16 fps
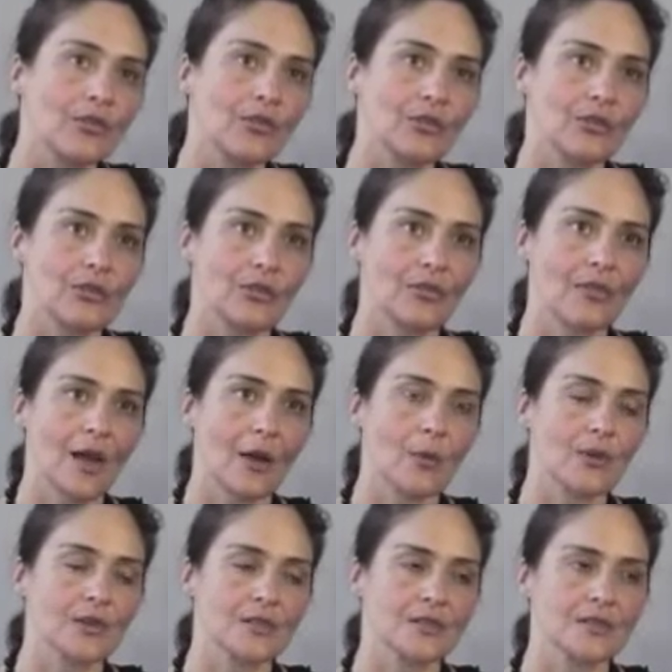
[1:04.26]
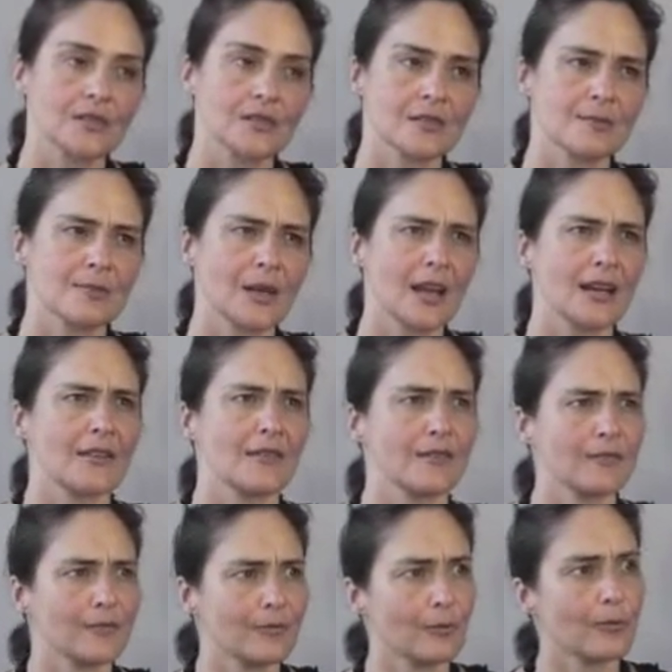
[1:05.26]
was kind
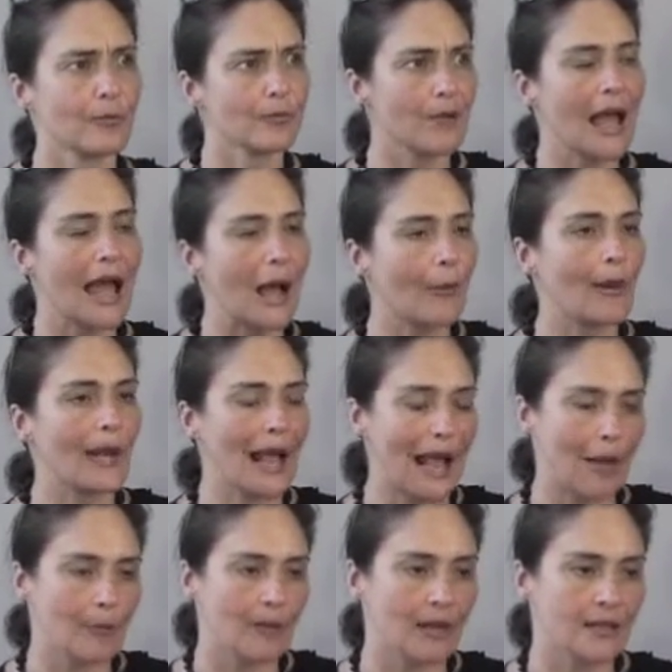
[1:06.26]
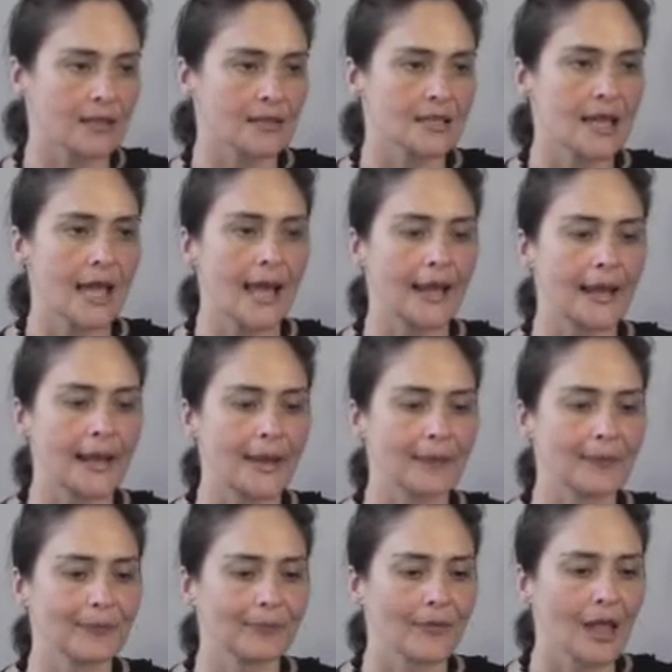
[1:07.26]
of how it happened,
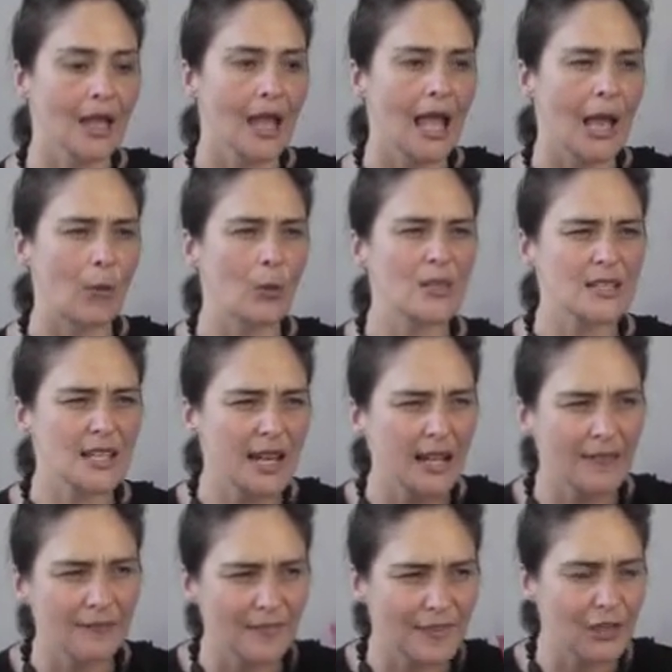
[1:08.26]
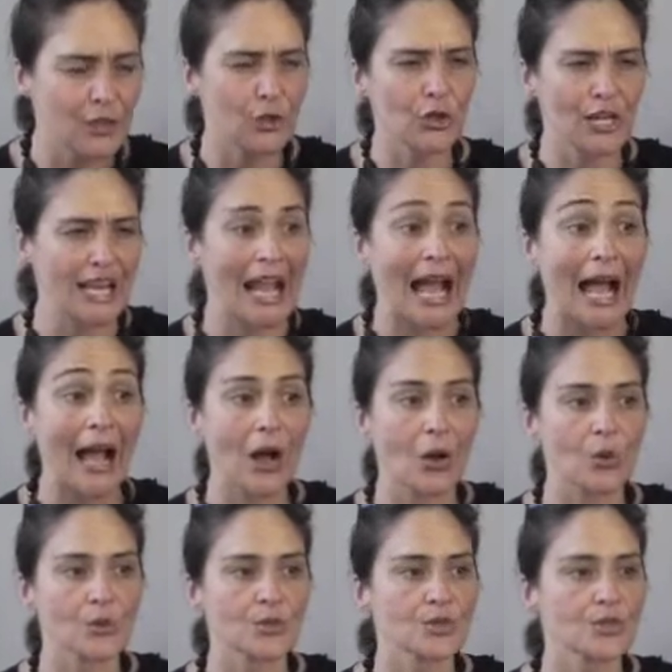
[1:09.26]
and once I kind of figured it
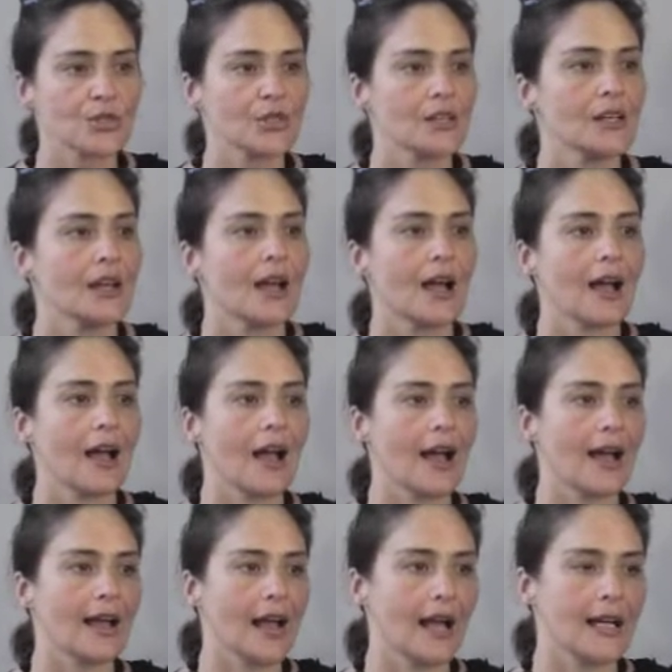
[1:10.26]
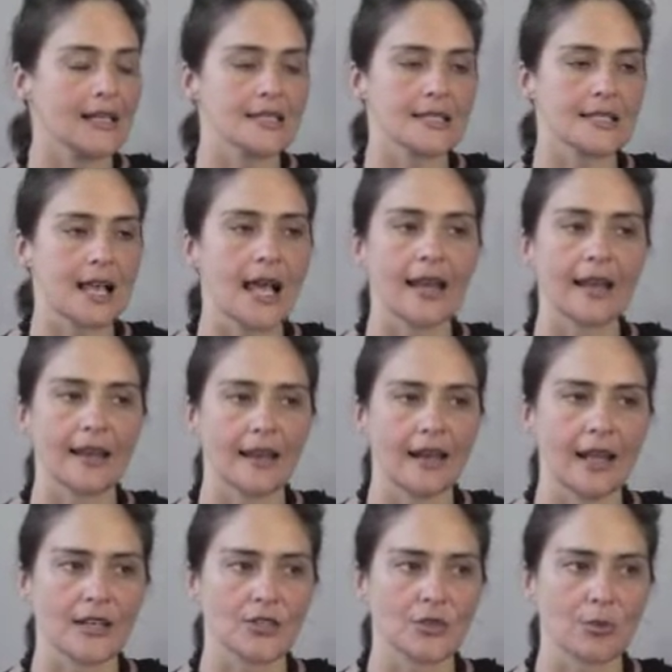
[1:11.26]
out, I
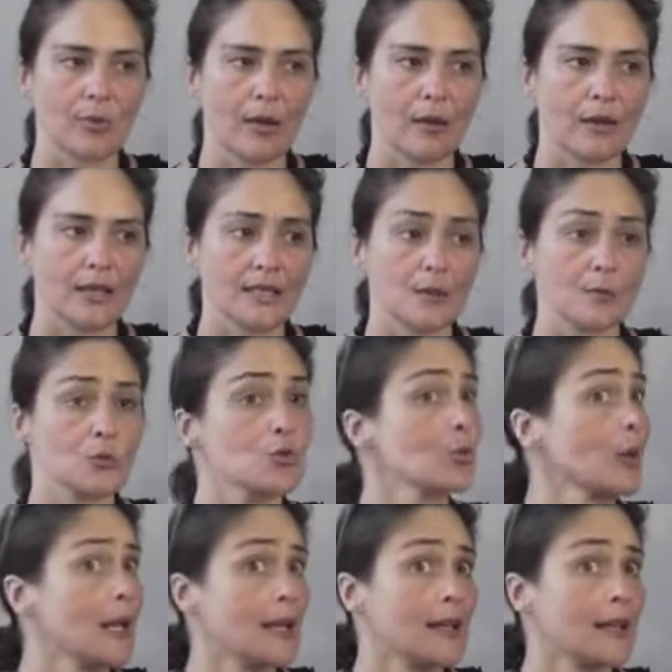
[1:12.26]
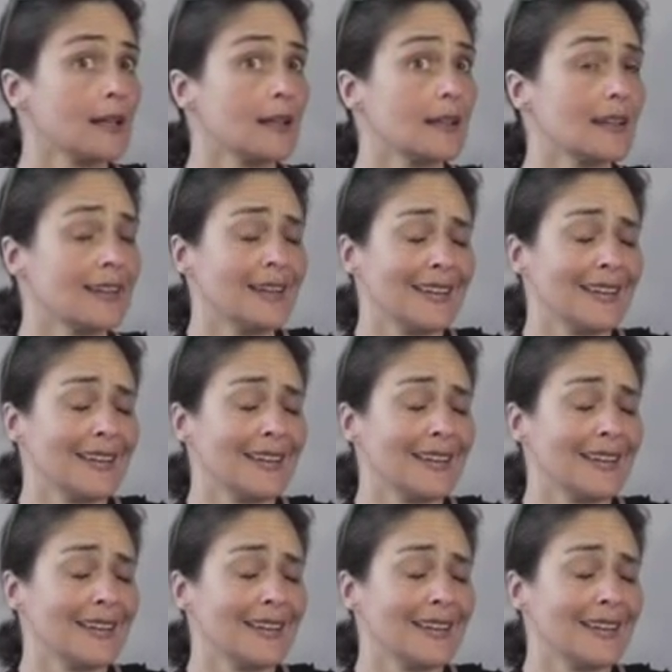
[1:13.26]
decided I should probably get some training,